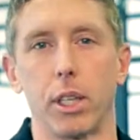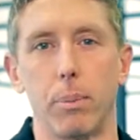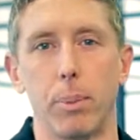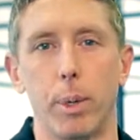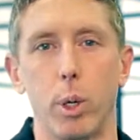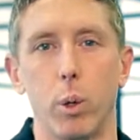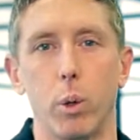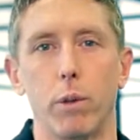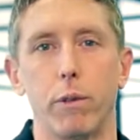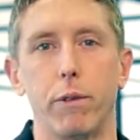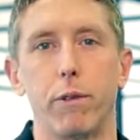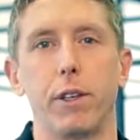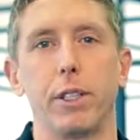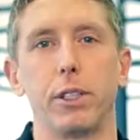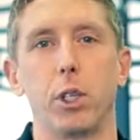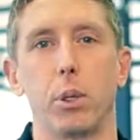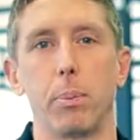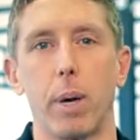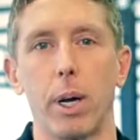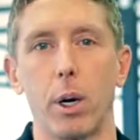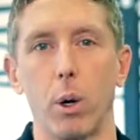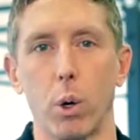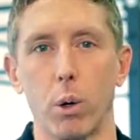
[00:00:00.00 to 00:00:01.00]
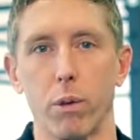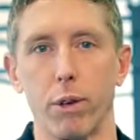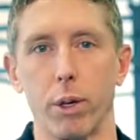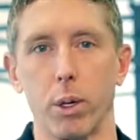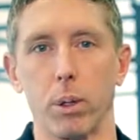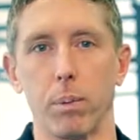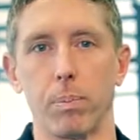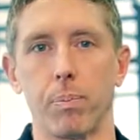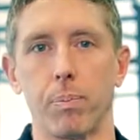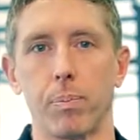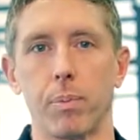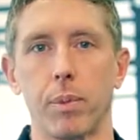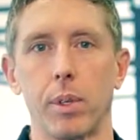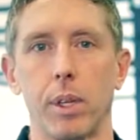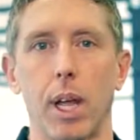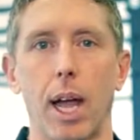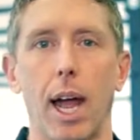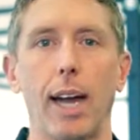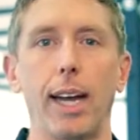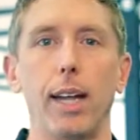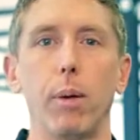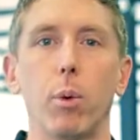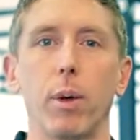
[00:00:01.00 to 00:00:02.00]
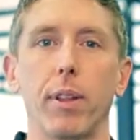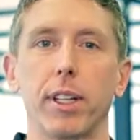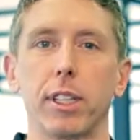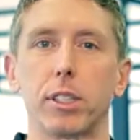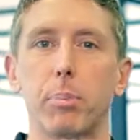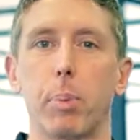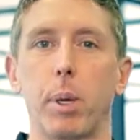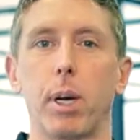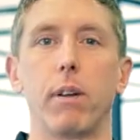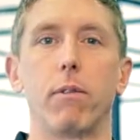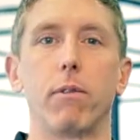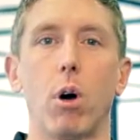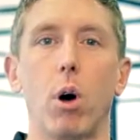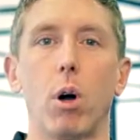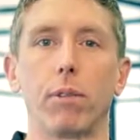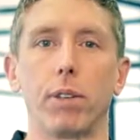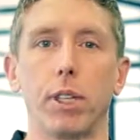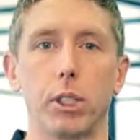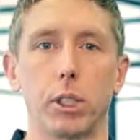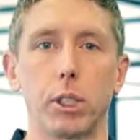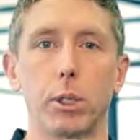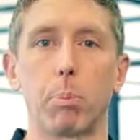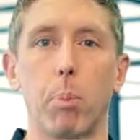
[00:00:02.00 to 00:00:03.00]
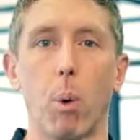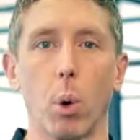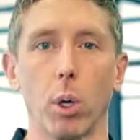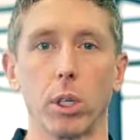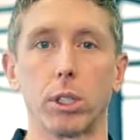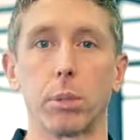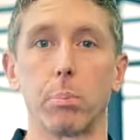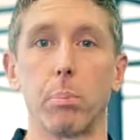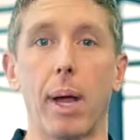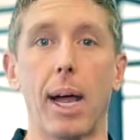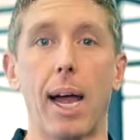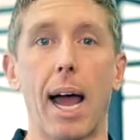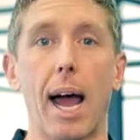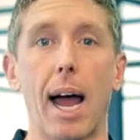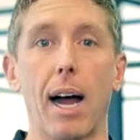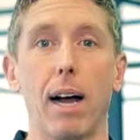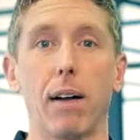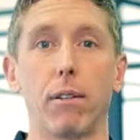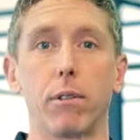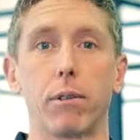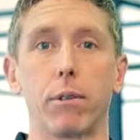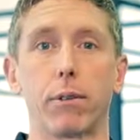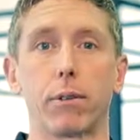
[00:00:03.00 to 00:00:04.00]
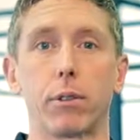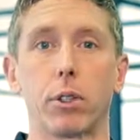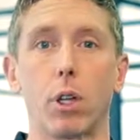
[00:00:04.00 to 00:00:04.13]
Lemieux of Physiomed Oakville. Anyone that's been involved in sports may have